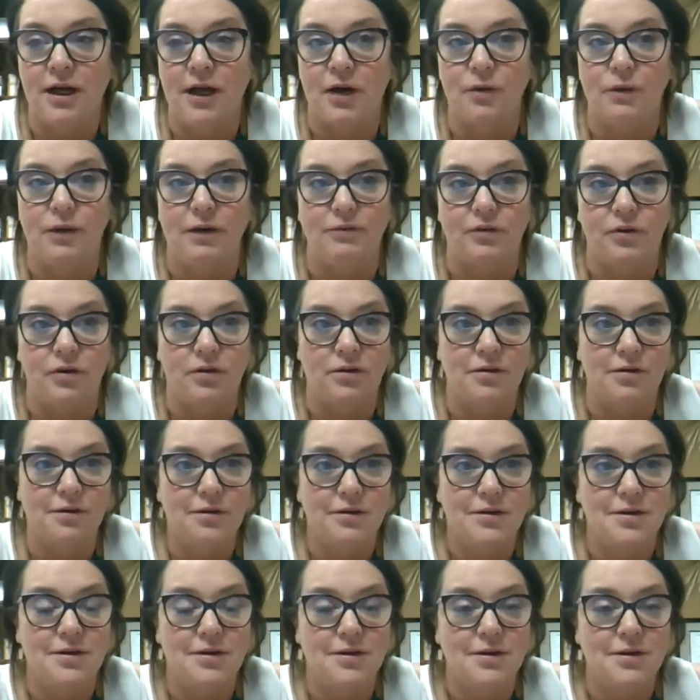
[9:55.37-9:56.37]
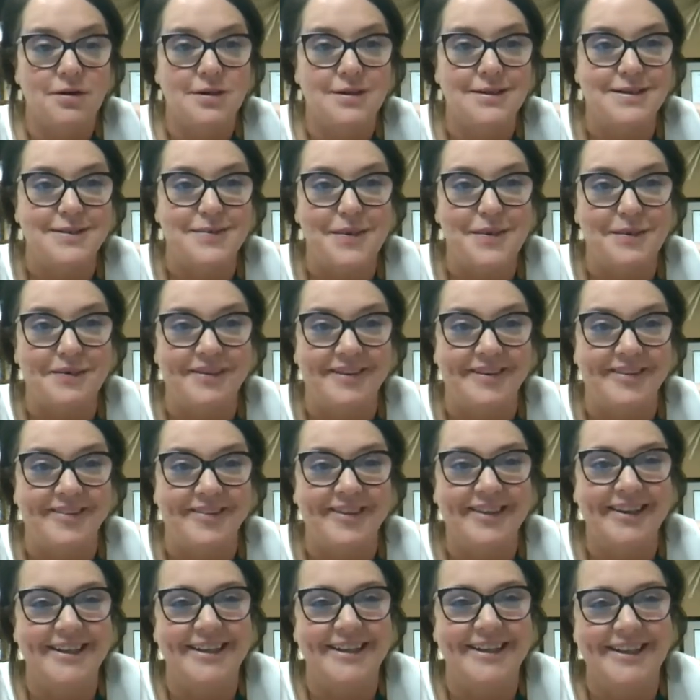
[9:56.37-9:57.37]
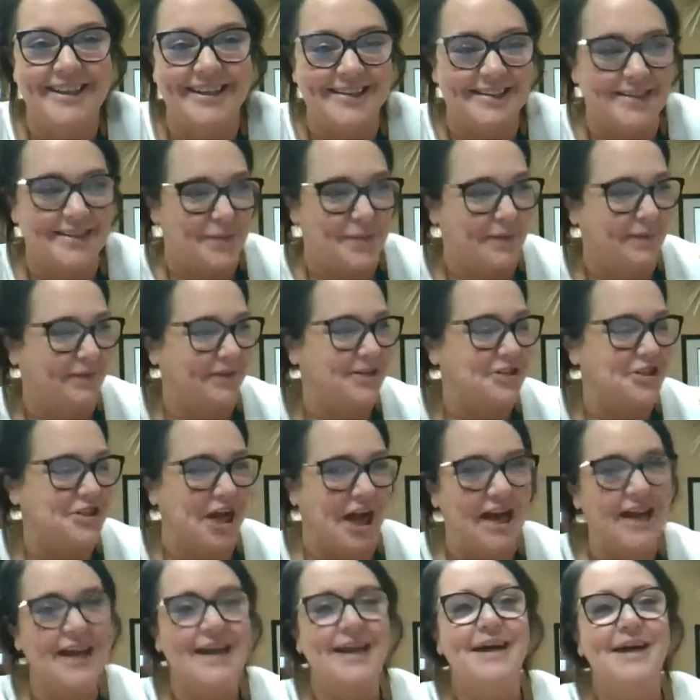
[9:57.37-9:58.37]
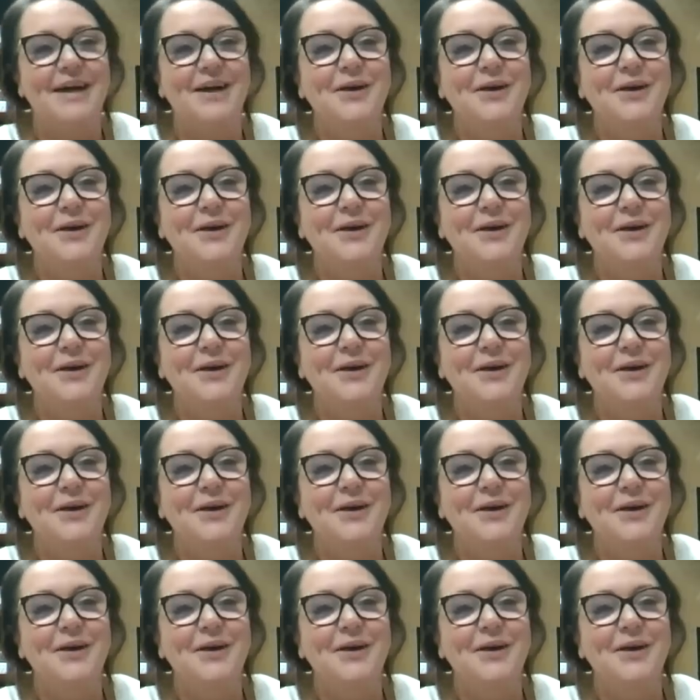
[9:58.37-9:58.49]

However, some people don't. Some people are shy.